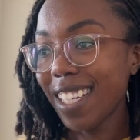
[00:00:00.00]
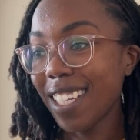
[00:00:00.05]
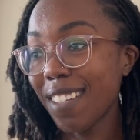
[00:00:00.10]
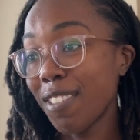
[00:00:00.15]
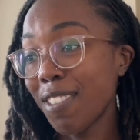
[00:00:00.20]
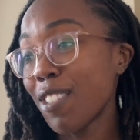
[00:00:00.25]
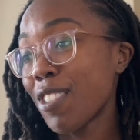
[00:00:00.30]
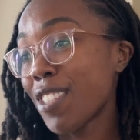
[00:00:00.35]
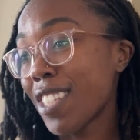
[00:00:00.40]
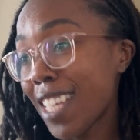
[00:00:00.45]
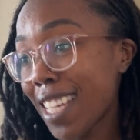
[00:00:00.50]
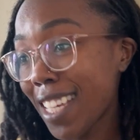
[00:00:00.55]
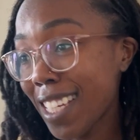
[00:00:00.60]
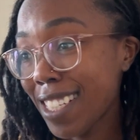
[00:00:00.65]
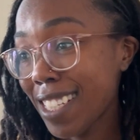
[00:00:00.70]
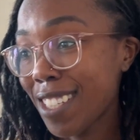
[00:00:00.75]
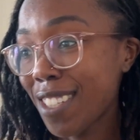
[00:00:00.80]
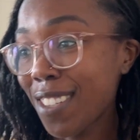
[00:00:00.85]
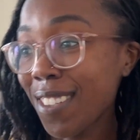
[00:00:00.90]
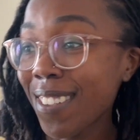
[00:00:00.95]
If you
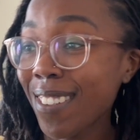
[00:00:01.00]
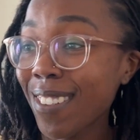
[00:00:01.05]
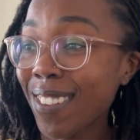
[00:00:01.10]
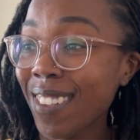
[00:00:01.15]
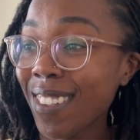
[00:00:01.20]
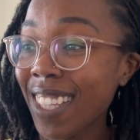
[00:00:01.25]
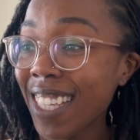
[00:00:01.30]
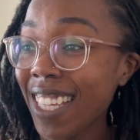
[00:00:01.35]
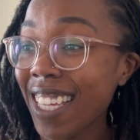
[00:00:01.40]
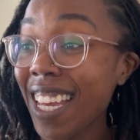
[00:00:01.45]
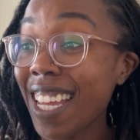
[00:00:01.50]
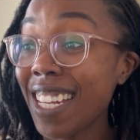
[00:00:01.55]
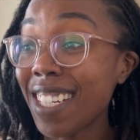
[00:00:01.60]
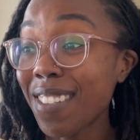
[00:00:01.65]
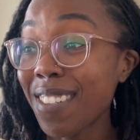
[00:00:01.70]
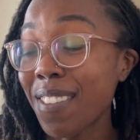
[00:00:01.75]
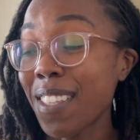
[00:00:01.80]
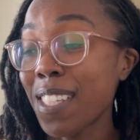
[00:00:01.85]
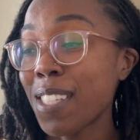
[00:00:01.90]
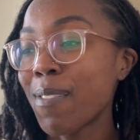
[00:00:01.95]
stay to the end
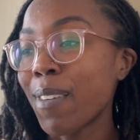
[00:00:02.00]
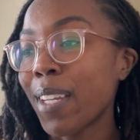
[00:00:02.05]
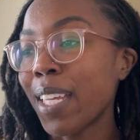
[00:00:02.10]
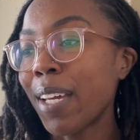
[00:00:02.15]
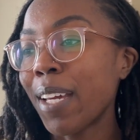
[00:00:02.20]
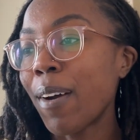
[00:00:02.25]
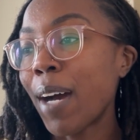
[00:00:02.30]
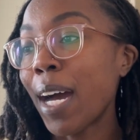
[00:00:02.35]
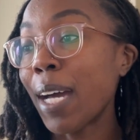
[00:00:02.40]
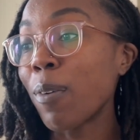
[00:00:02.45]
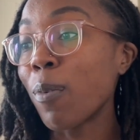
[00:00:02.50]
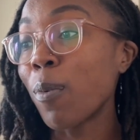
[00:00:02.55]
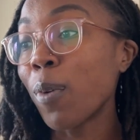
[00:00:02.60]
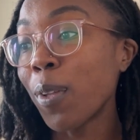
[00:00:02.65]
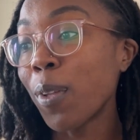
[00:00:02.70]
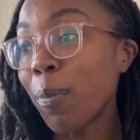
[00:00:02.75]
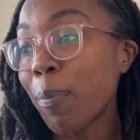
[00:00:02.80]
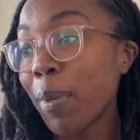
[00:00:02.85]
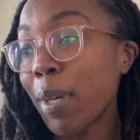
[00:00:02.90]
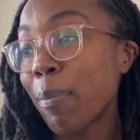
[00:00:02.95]
of this video, I
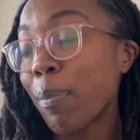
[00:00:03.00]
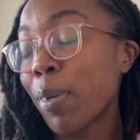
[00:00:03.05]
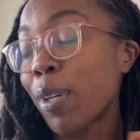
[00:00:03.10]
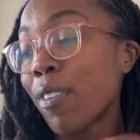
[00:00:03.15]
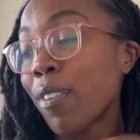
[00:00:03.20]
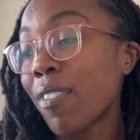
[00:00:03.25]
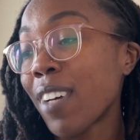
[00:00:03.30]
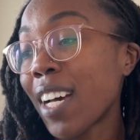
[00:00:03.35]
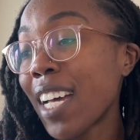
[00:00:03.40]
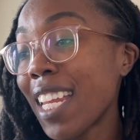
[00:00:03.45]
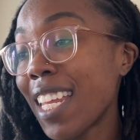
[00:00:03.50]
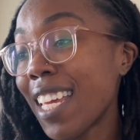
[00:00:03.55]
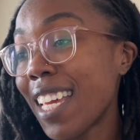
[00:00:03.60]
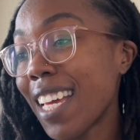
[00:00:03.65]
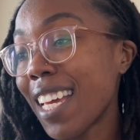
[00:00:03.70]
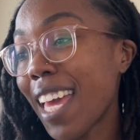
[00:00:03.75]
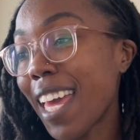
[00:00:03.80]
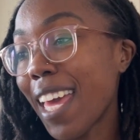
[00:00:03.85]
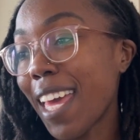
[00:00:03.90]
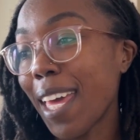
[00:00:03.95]
will be
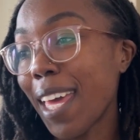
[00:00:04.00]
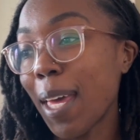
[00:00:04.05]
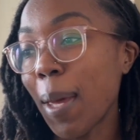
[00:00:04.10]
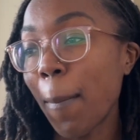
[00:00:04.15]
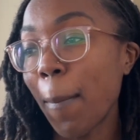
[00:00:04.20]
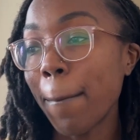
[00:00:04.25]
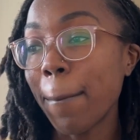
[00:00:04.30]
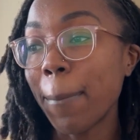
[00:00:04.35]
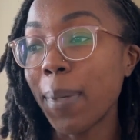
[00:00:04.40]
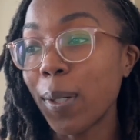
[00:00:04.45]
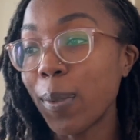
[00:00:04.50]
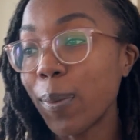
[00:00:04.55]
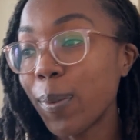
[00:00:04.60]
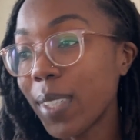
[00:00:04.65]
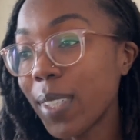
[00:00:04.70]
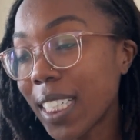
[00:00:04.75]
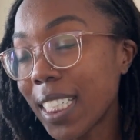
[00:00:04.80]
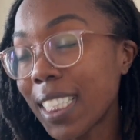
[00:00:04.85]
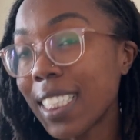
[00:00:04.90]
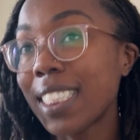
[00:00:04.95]
providing a
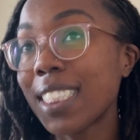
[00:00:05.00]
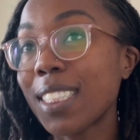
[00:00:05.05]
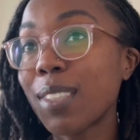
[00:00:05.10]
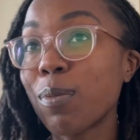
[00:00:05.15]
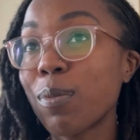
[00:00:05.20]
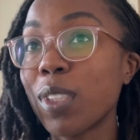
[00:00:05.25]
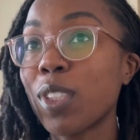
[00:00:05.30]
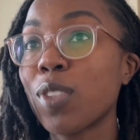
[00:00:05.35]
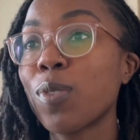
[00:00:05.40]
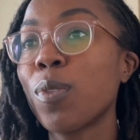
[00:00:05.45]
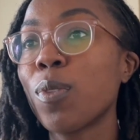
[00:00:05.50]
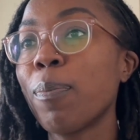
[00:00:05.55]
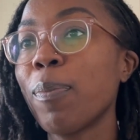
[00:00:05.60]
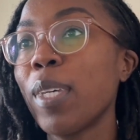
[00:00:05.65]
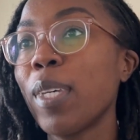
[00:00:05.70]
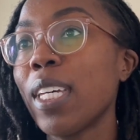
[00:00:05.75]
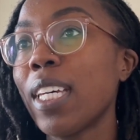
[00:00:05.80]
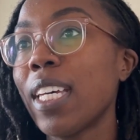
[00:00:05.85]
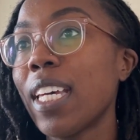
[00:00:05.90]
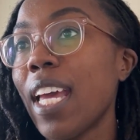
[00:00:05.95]
bonus, which will
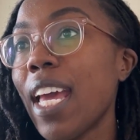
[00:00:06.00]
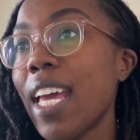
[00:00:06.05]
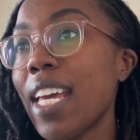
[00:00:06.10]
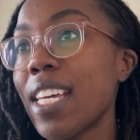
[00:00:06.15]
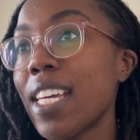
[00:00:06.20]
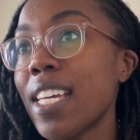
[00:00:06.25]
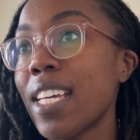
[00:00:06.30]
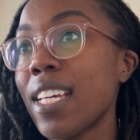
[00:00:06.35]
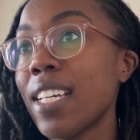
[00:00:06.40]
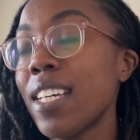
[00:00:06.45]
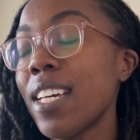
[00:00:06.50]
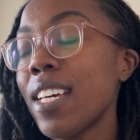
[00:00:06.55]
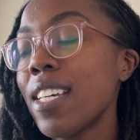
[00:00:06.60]
be a